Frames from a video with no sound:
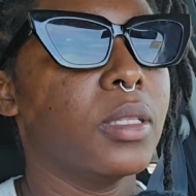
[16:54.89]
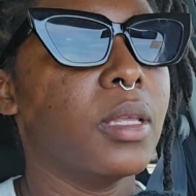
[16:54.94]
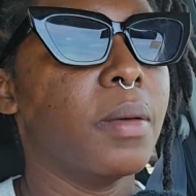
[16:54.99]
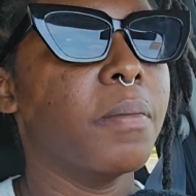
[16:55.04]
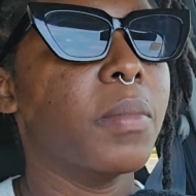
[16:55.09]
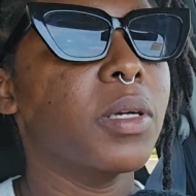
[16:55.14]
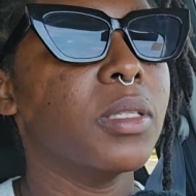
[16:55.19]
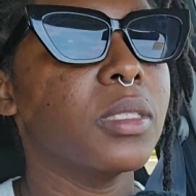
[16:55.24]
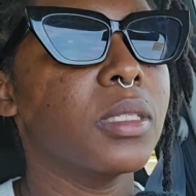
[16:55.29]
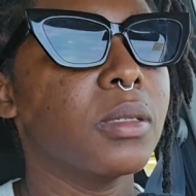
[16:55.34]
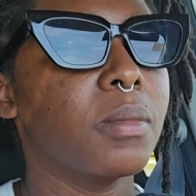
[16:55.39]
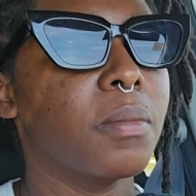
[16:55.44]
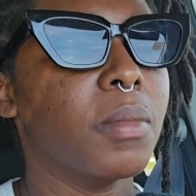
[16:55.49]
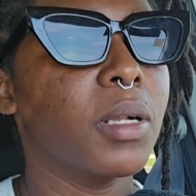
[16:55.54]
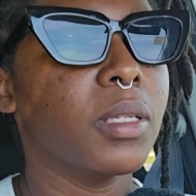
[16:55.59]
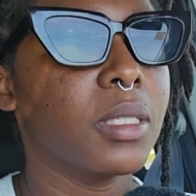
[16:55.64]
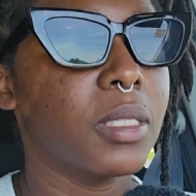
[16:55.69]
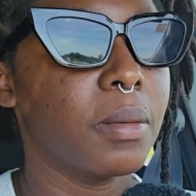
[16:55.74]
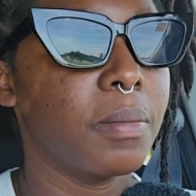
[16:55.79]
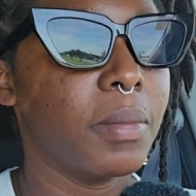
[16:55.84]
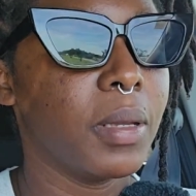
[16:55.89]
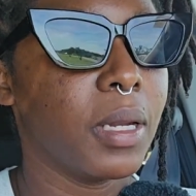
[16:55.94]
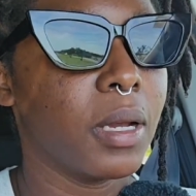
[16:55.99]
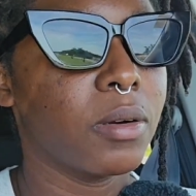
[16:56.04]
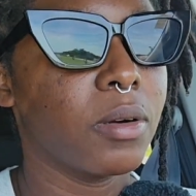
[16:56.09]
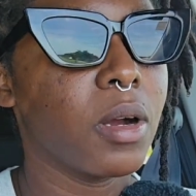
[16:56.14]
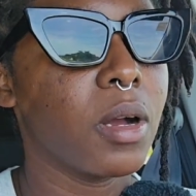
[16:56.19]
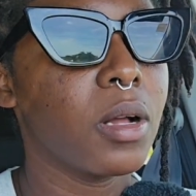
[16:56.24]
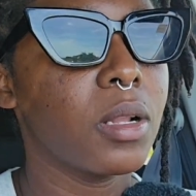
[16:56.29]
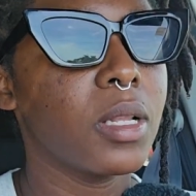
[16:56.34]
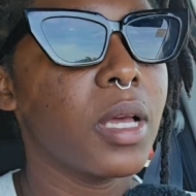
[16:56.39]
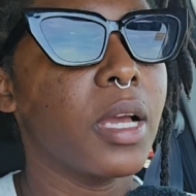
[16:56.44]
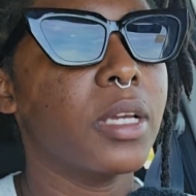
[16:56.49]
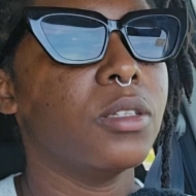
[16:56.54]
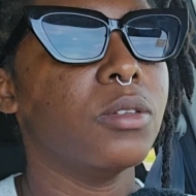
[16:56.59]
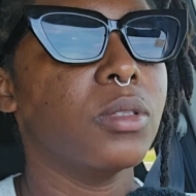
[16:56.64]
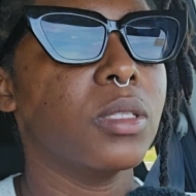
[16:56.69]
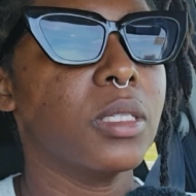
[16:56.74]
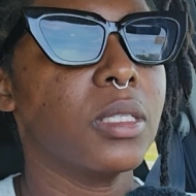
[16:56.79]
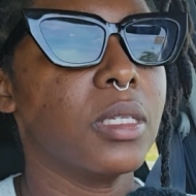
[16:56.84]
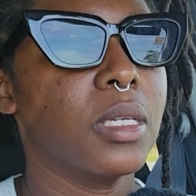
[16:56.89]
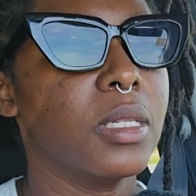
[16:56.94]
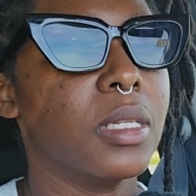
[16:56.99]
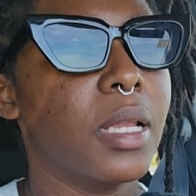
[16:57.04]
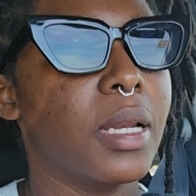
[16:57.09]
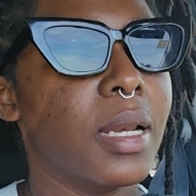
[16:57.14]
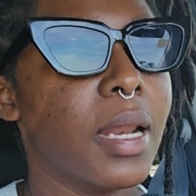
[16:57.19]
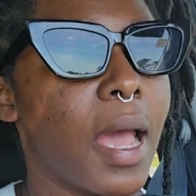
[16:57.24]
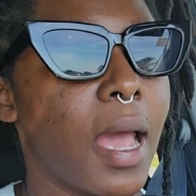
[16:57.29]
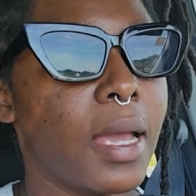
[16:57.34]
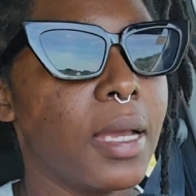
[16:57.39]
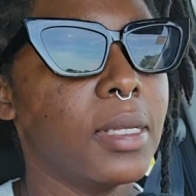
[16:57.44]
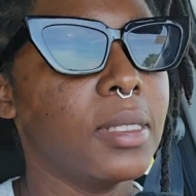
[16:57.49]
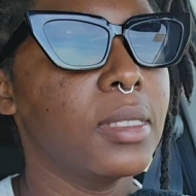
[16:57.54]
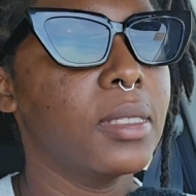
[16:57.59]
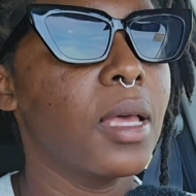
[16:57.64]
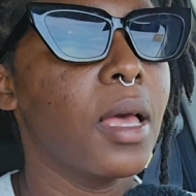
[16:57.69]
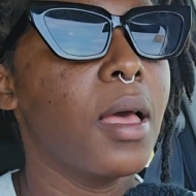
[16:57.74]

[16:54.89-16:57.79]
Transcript: the multi-mineral, I use it in the night,